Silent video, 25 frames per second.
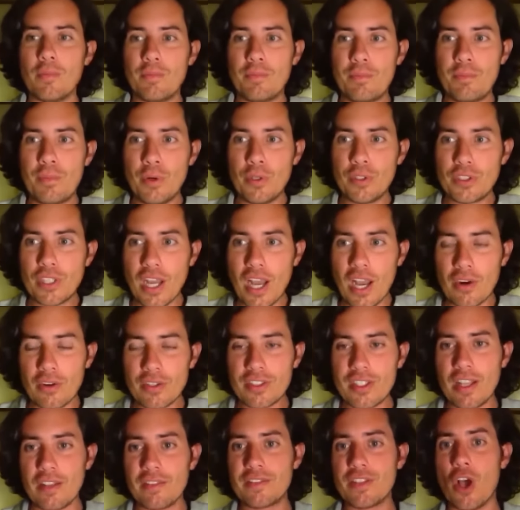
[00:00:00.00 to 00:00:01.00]
put
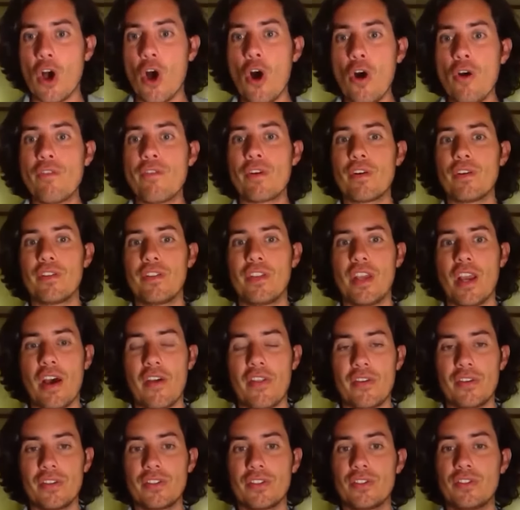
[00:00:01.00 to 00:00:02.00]
ourselves over the others,